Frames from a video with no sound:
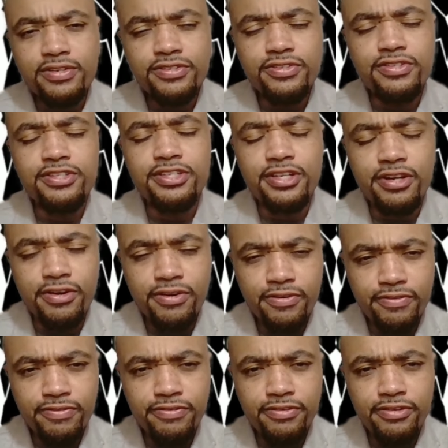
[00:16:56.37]

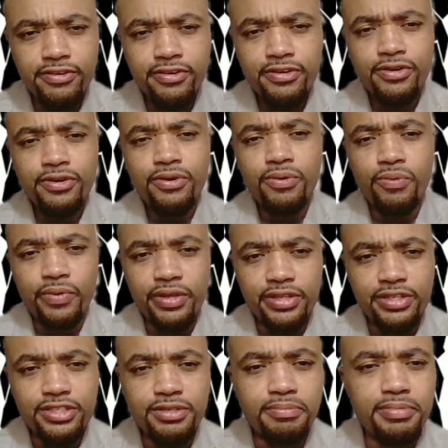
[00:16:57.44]
yourself with
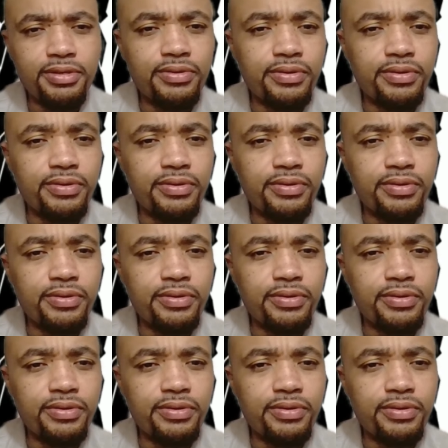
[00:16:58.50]
to build